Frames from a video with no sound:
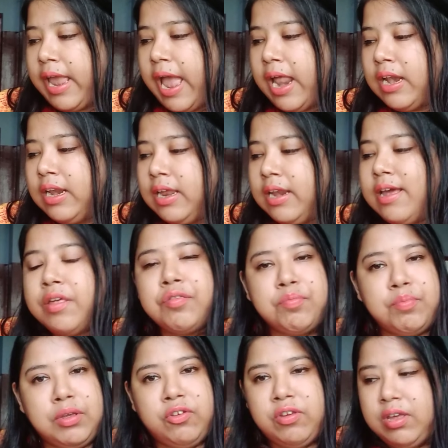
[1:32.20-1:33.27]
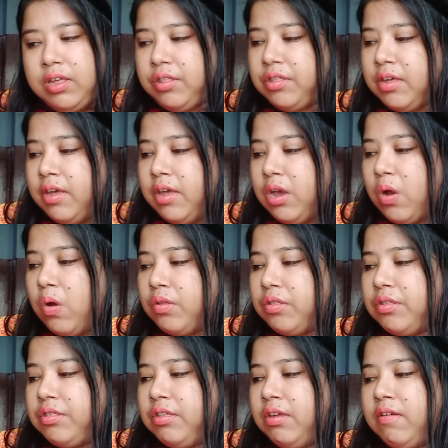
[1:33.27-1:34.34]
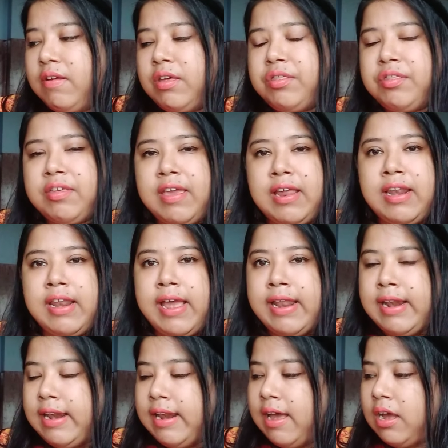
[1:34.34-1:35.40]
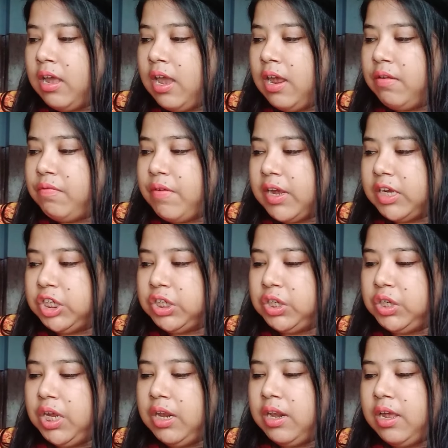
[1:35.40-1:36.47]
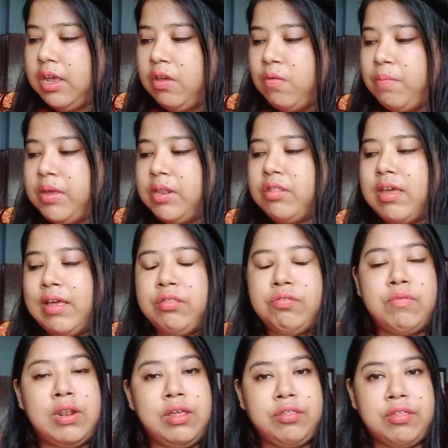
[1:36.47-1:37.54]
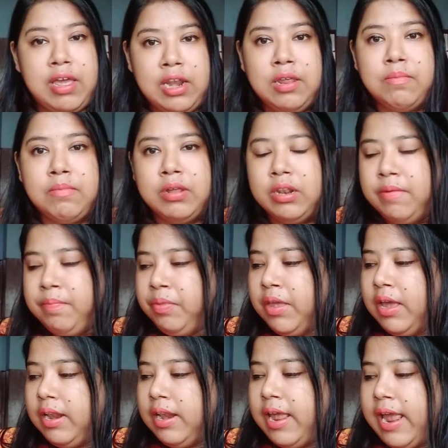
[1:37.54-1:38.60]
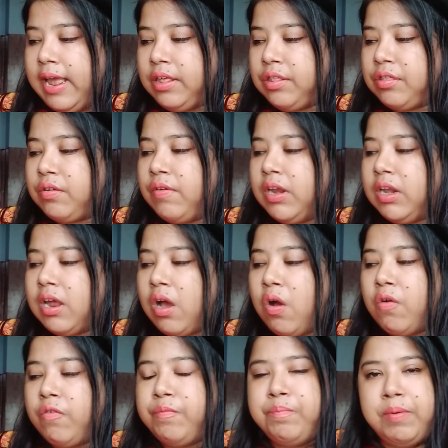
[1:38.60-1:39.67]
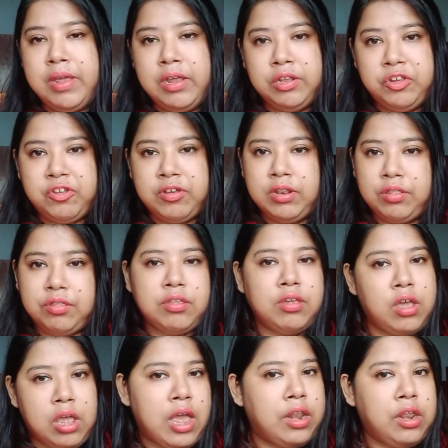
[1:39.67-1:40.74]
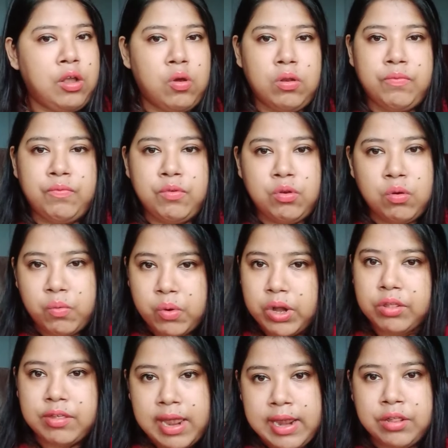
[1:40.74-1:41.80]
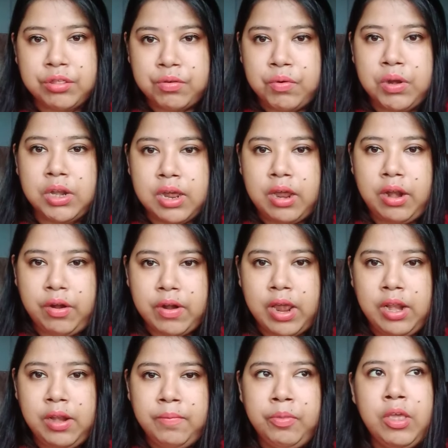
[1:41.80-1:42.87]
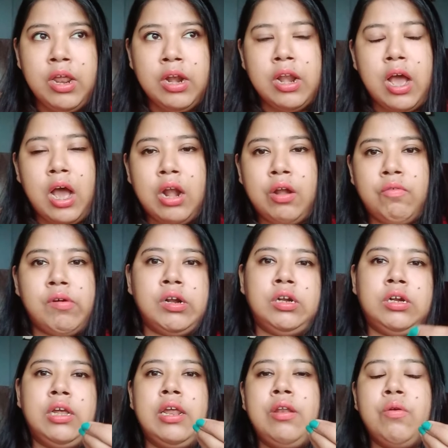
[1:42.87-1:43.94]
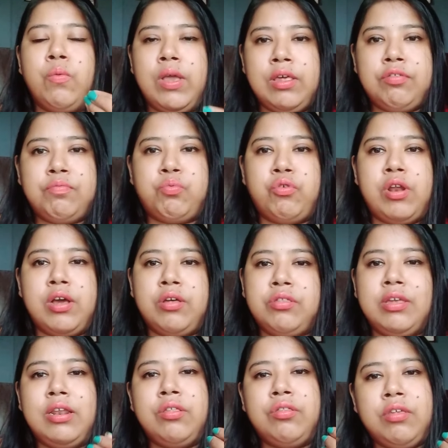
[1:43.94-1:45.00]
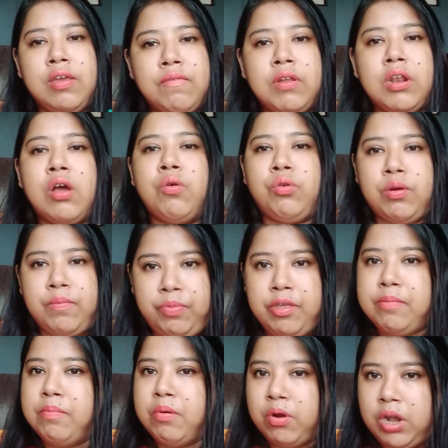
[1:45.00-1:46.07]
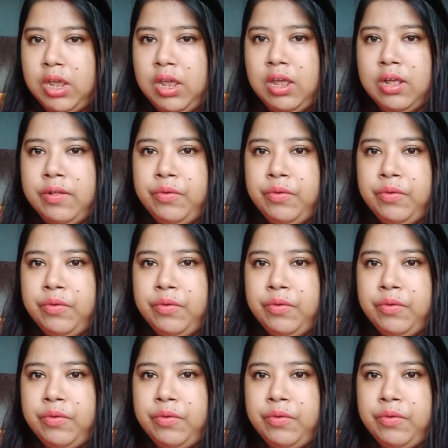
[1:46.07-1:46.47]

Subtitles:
Candida species causes serious skin and lung infection in the humans as well as animal. The excreta of pigeons, I think all of you know what is excreta, right? The unwanted waste products that is given out of the body,